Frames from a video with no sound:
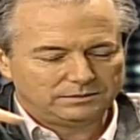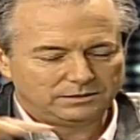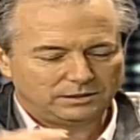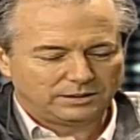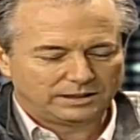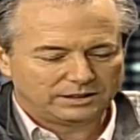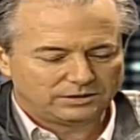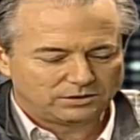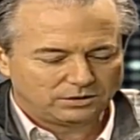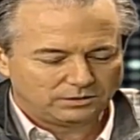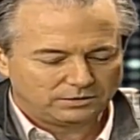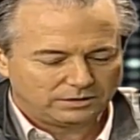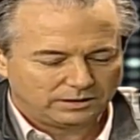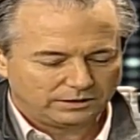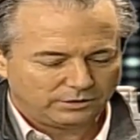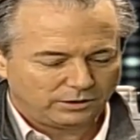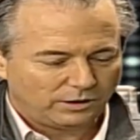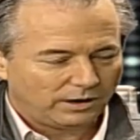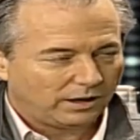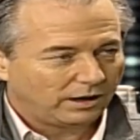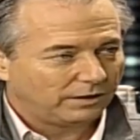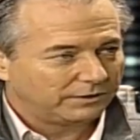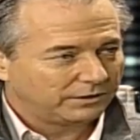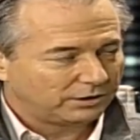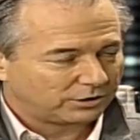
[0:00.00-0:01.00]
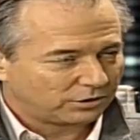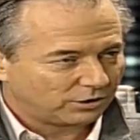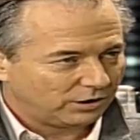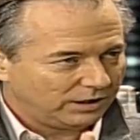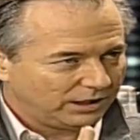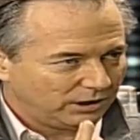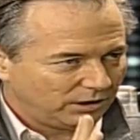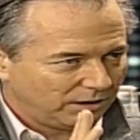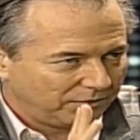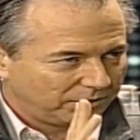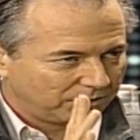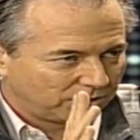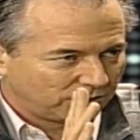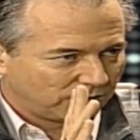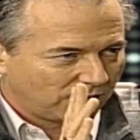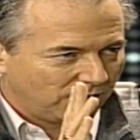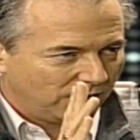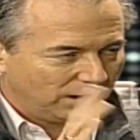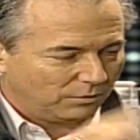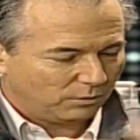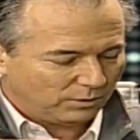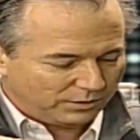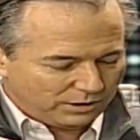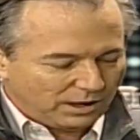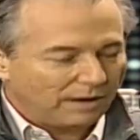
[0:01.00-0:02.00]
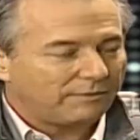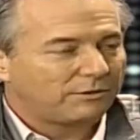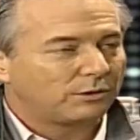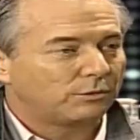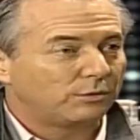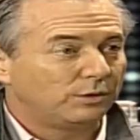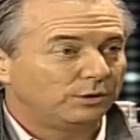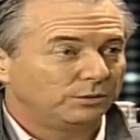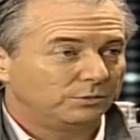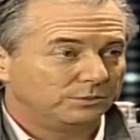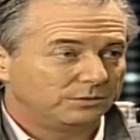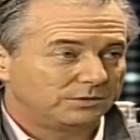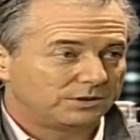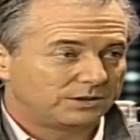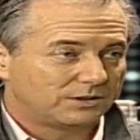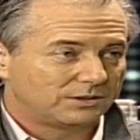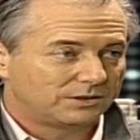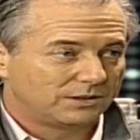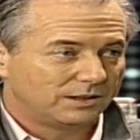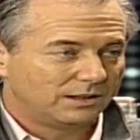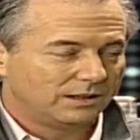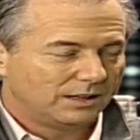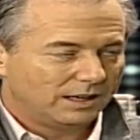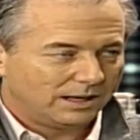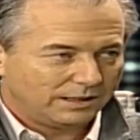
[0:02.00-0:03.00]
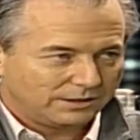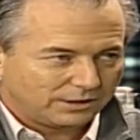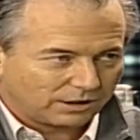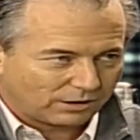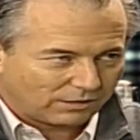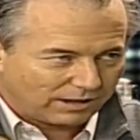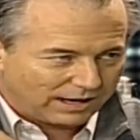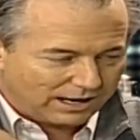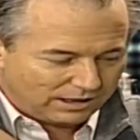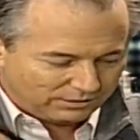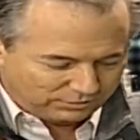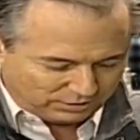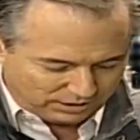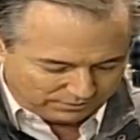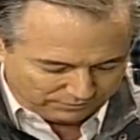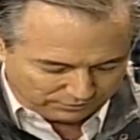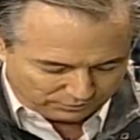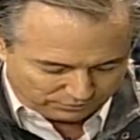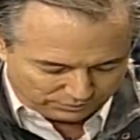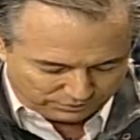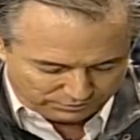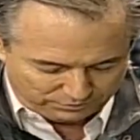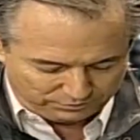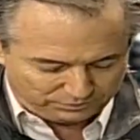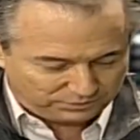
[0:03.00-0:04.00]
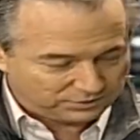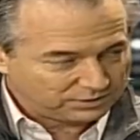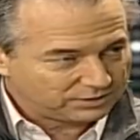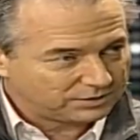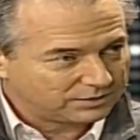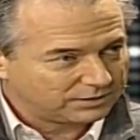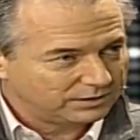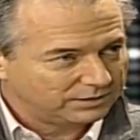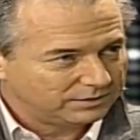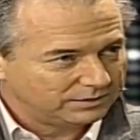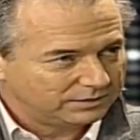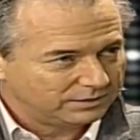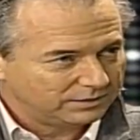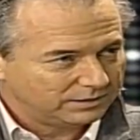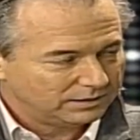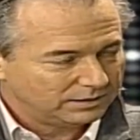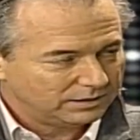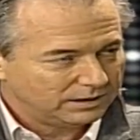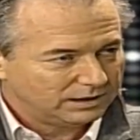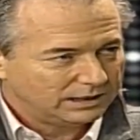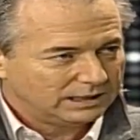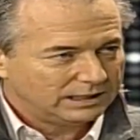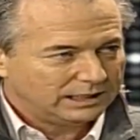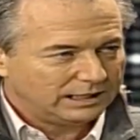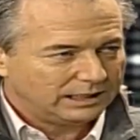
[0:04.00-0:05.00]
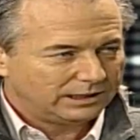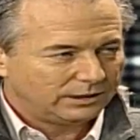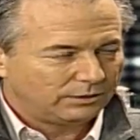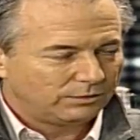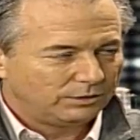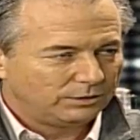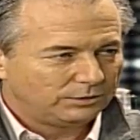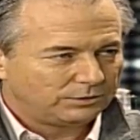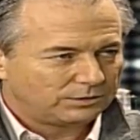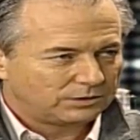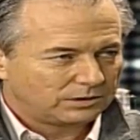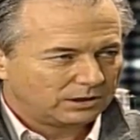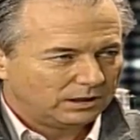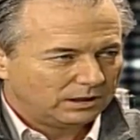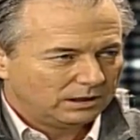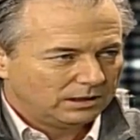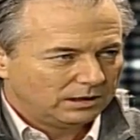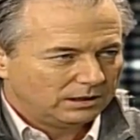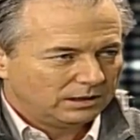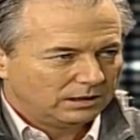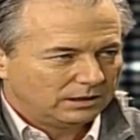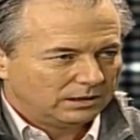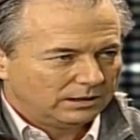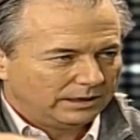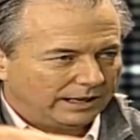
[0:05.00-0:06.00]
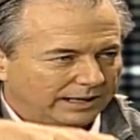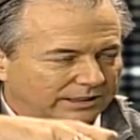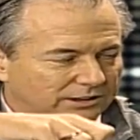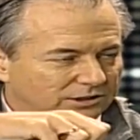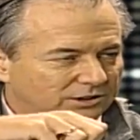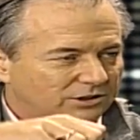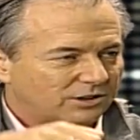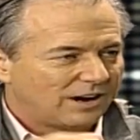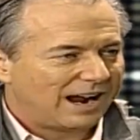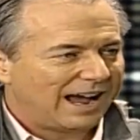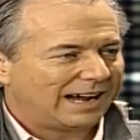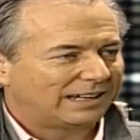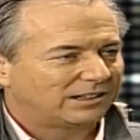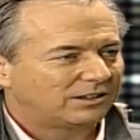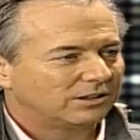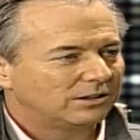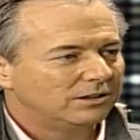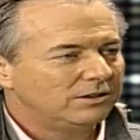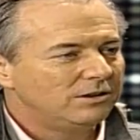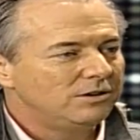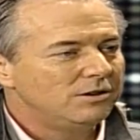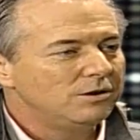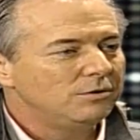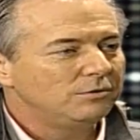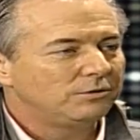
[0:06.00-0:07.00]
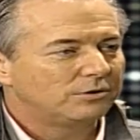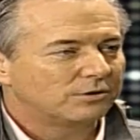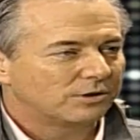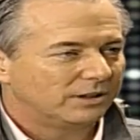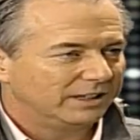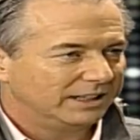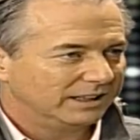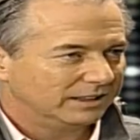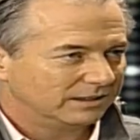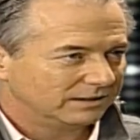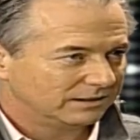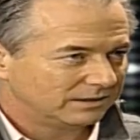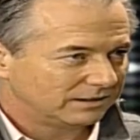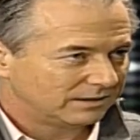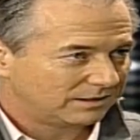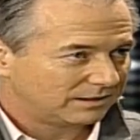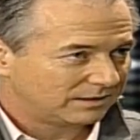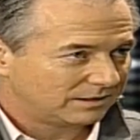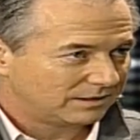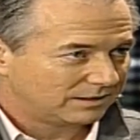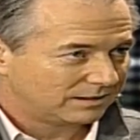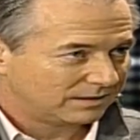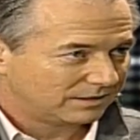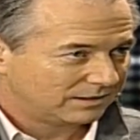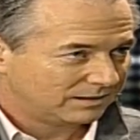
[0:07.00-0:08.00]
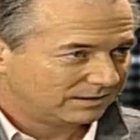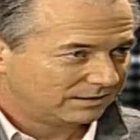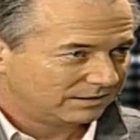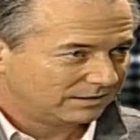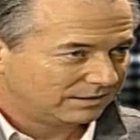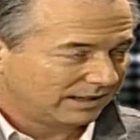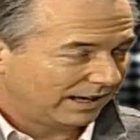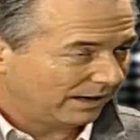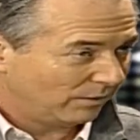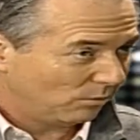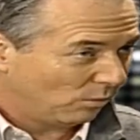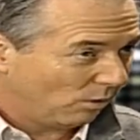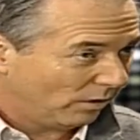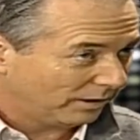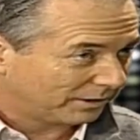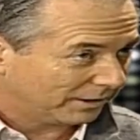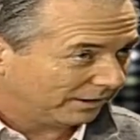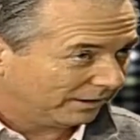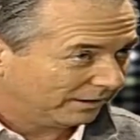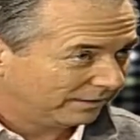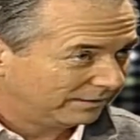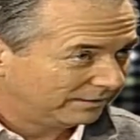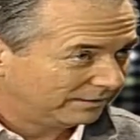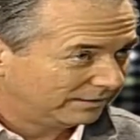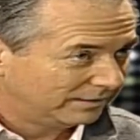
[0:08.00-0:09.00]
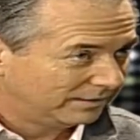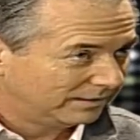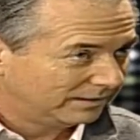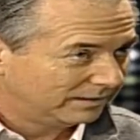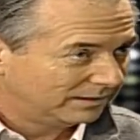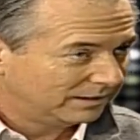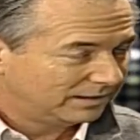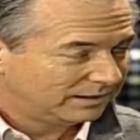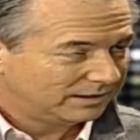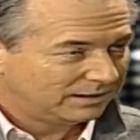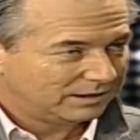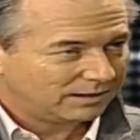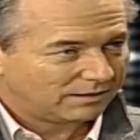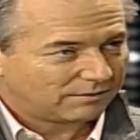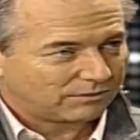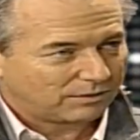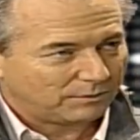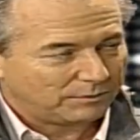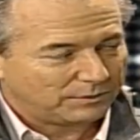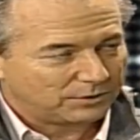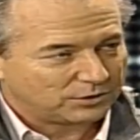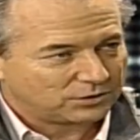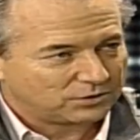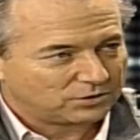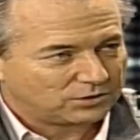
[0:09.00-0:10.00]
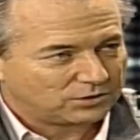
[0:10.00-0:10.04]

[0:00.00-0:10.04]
lo que son, you, on the tree you have a trunk. Well, you have the roots. Mm -hmm. Underground you have the roots. And the roots extract nutrients and water from the